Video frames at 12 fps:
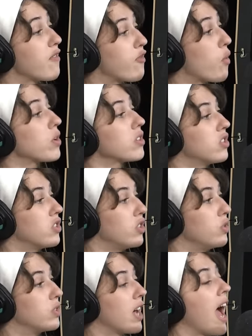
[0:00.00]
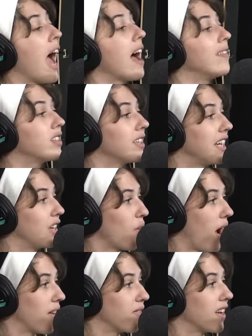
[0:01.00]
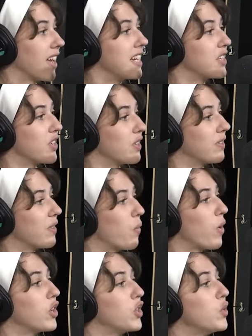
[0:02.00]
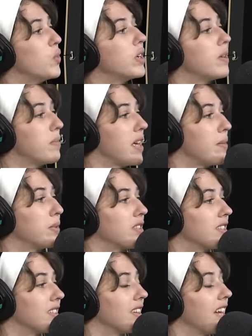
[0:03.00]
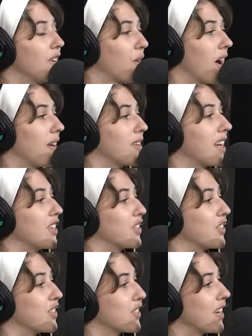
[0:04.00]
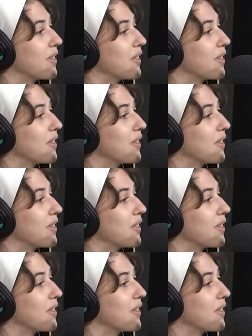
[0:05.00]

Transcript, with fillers: forces you to have delayed gratification. Yeah, where you wouldn't be able to delay your gratification yourself.